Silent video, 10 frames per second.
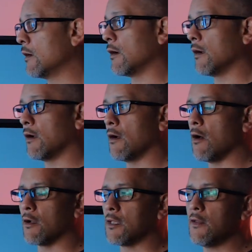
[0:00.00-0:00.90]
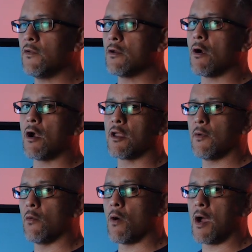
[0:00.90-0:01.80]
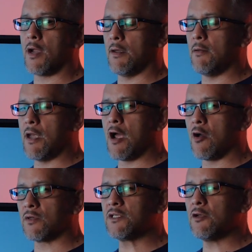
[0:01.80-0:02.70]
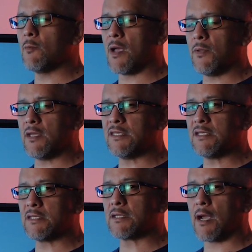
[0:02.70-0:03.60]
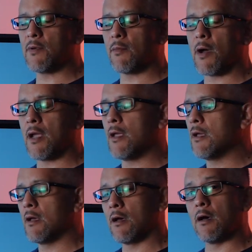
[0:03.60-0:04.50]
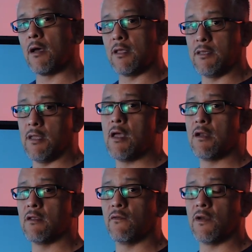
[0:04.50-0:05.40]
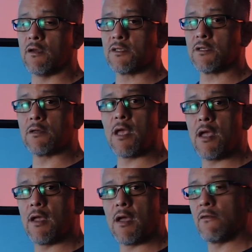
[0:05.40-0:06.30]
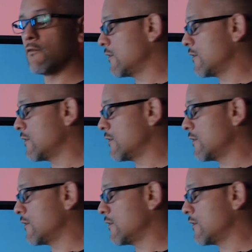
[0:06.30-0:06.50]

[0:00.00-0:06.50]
I'll give you an argument why now still might be a decent time to buy at the end of the video, so hang out for